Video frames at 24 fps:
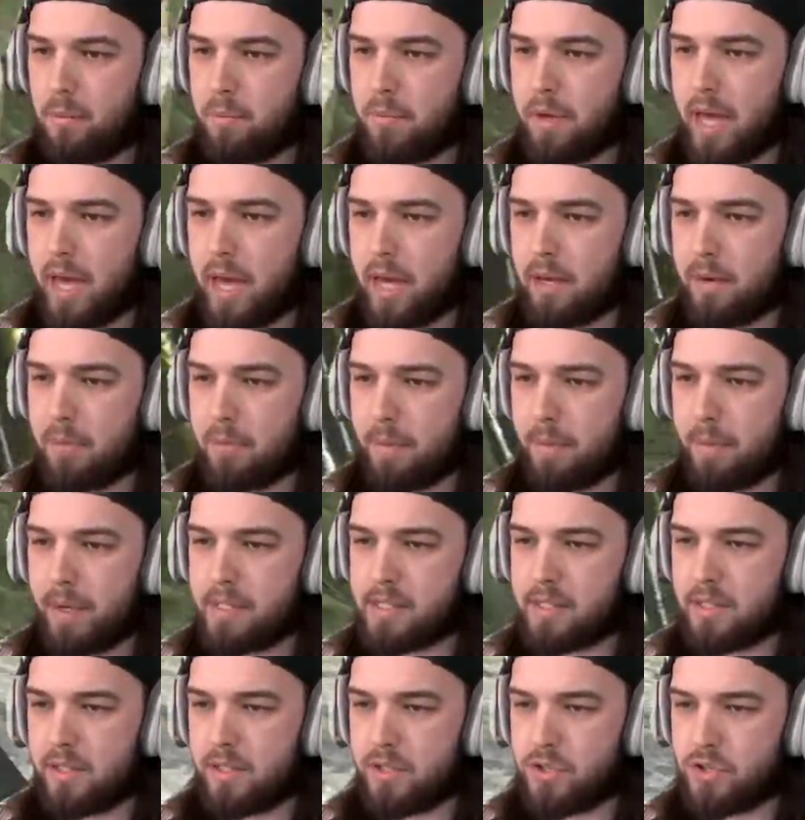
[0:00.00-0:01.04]
But yeah,
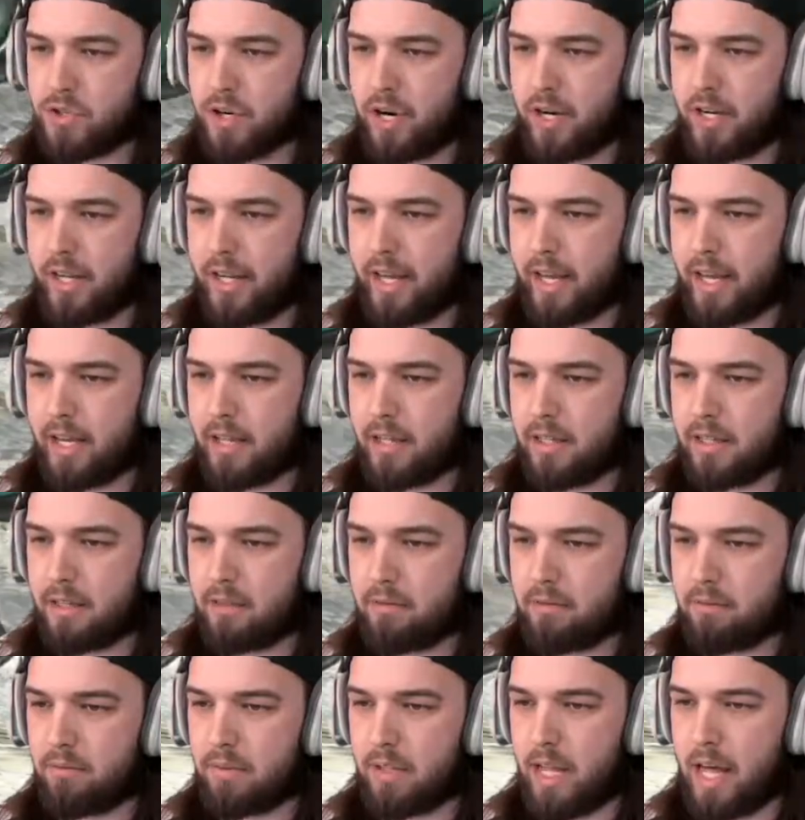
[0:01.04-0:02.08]
basically just trying to like
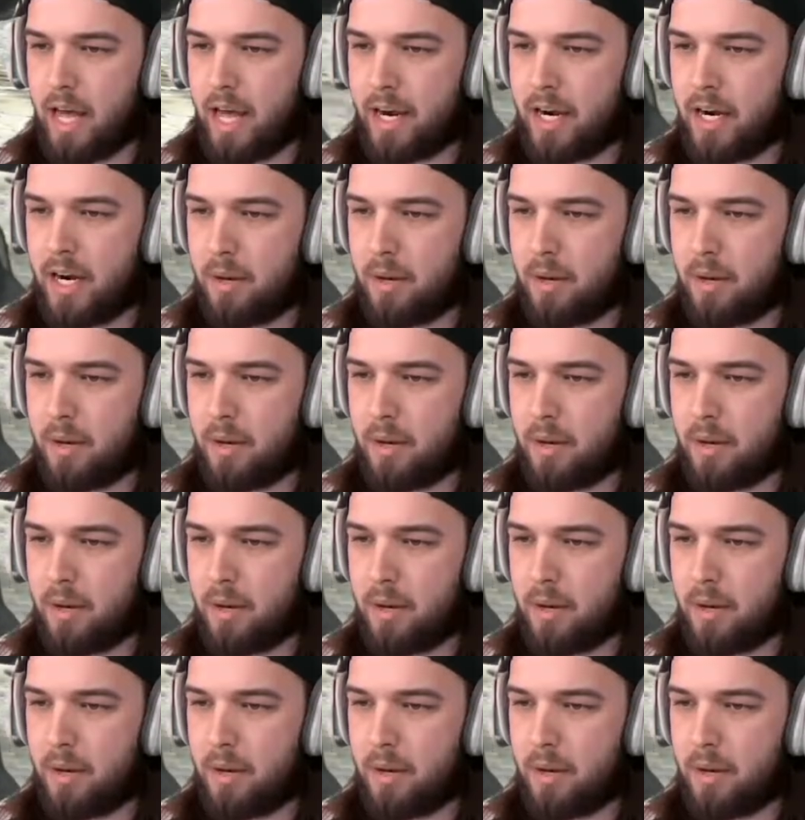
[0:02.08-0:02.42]
line it